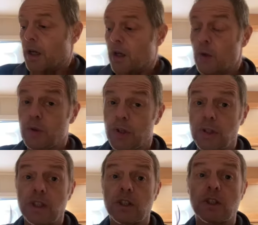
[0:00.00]
Also
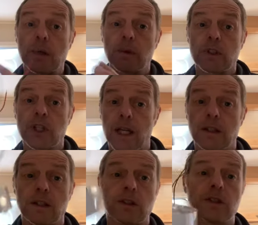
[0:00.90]
need to double check
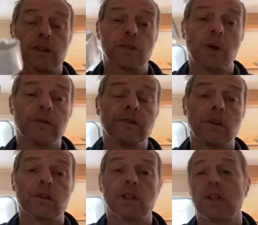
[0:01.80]
that it's 12
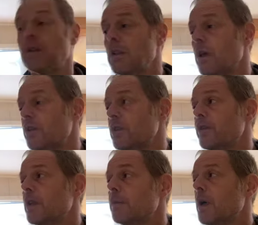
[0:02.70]
volts. Lots
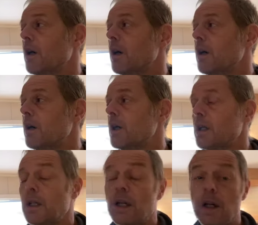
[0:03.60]
of them are
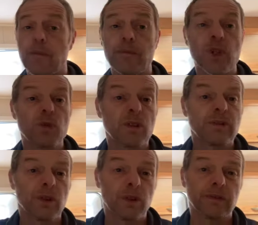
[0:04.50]

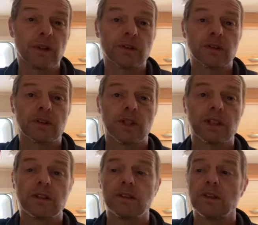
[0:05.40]
240 volts,
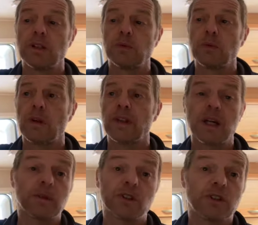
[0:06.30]
and you don't want
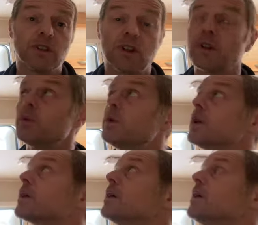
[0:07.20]
that because it's not going to work.